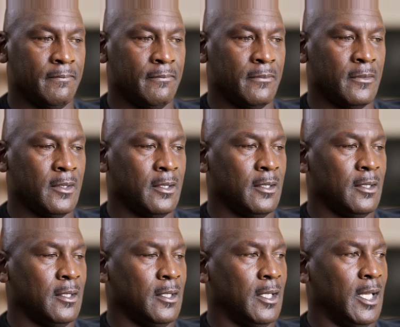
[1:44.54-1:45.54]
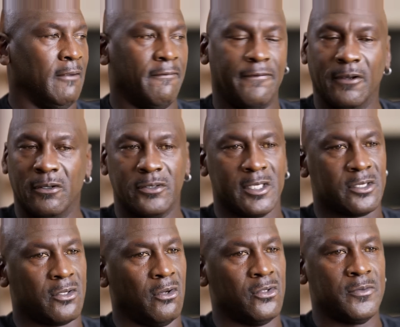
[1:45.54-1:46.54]
if you're like me, you may be
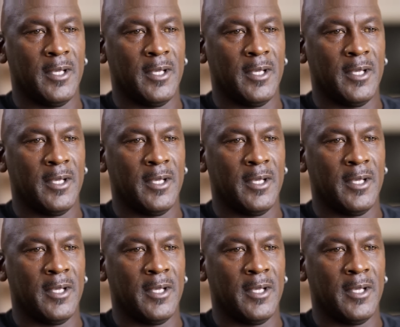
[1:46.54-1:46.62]
wondering